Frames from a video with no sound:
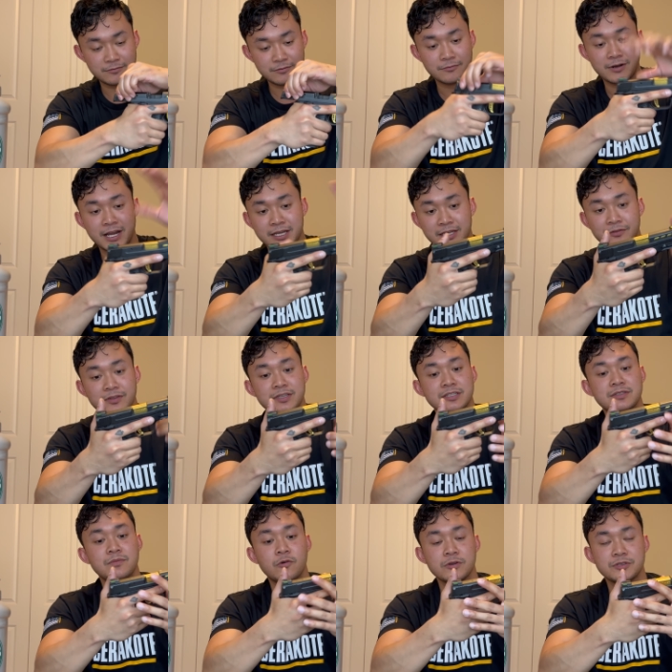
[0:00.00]
racking this
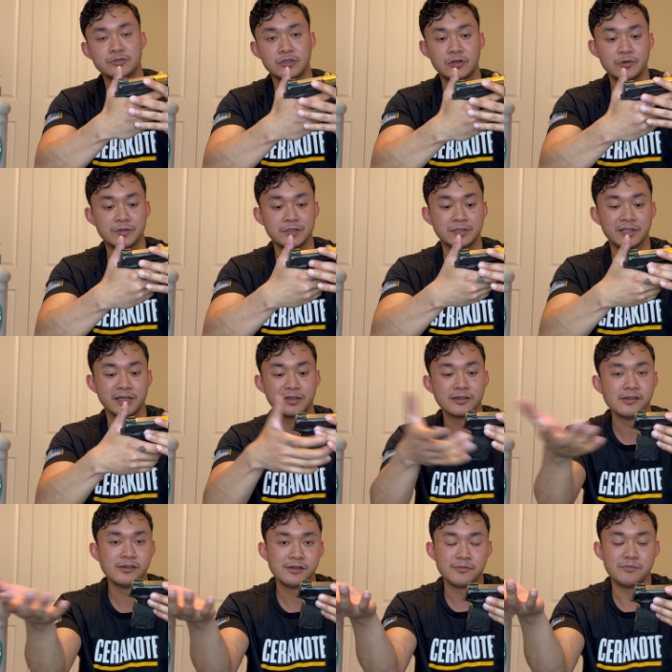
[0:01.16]
more so than like
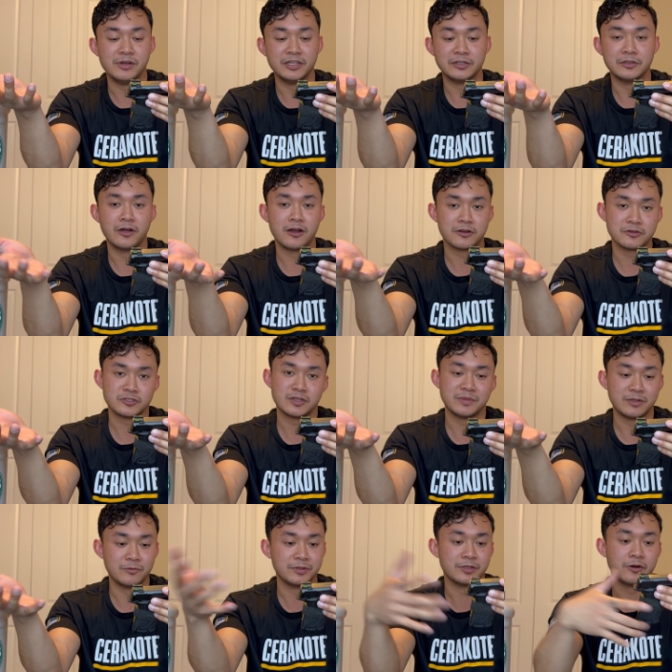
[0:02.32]
my Glock or
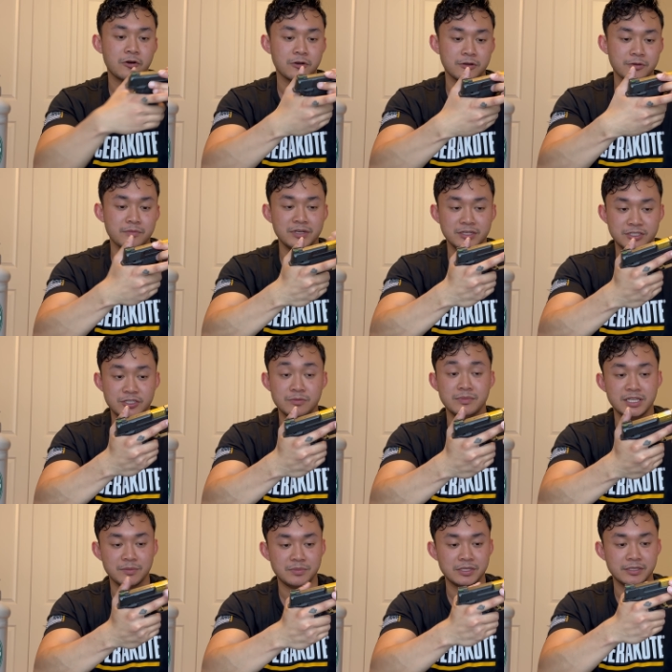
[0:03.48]
something with the harder to
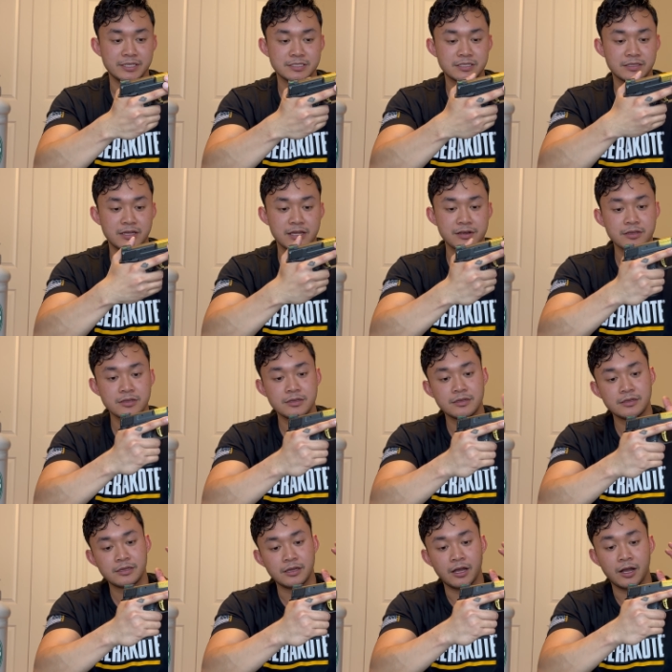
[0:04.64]
manipulate slide.
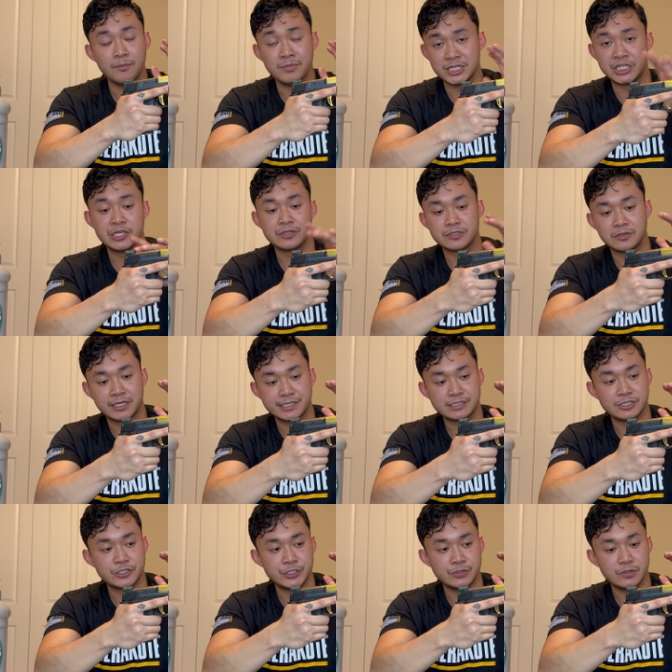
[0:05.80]
But she also likes to
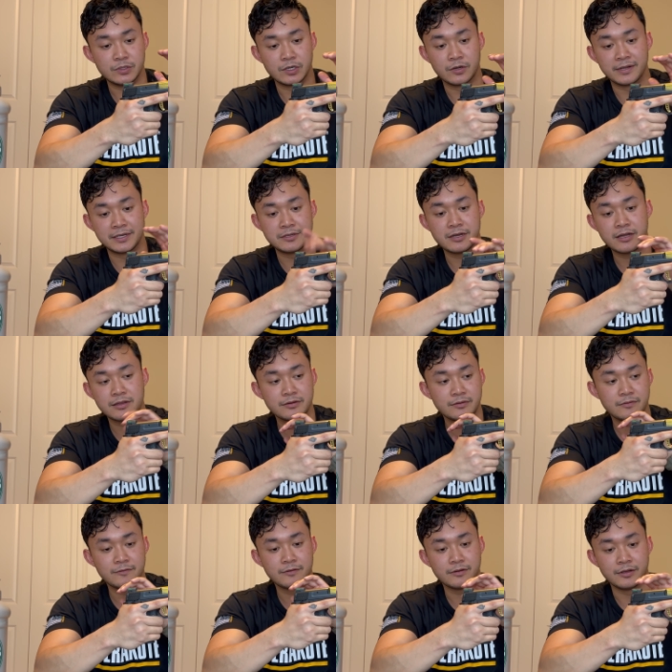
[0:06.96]
shoot a red dot
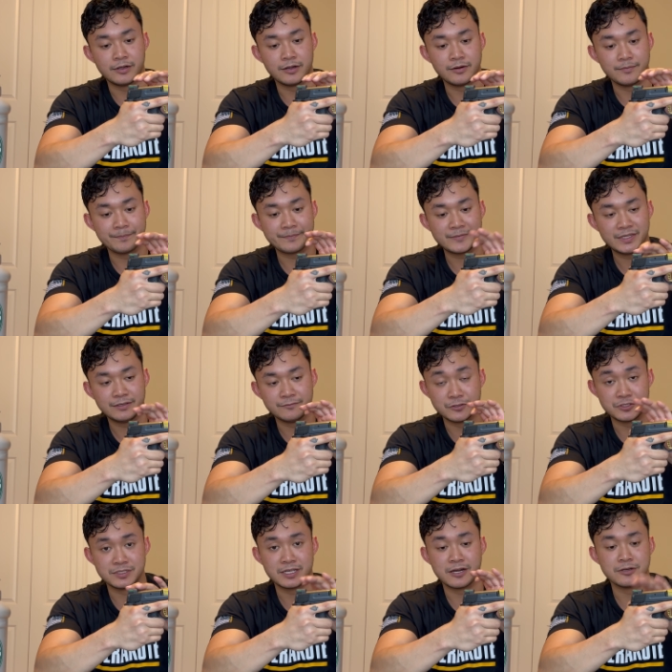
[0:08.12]

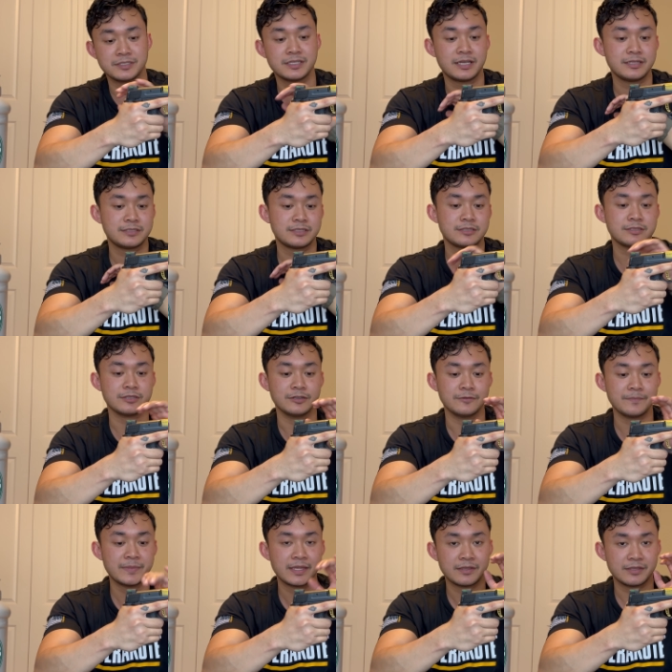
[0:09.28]
versus iron sights. So
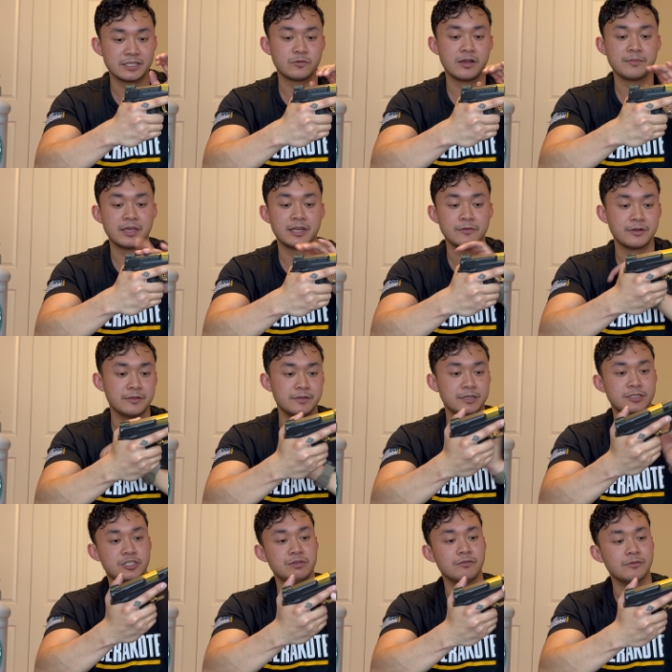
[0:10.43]
that's why I'm getting rid of this.
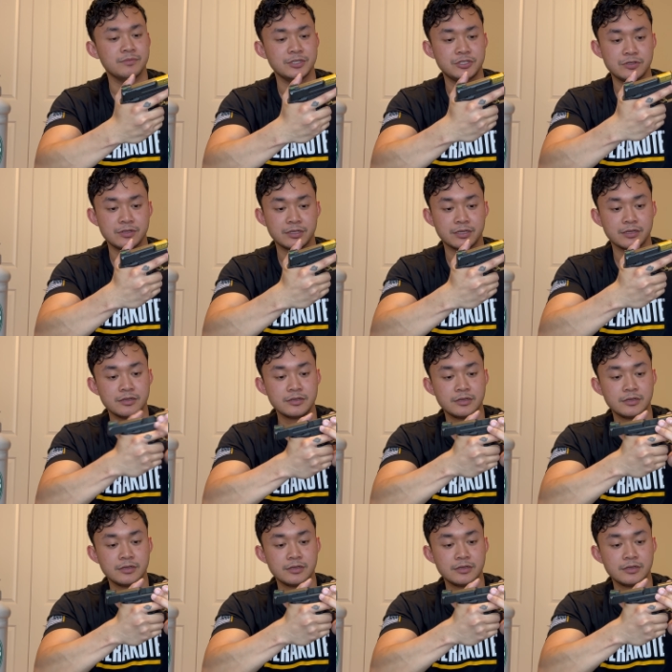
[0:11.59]
She won't be shooting it.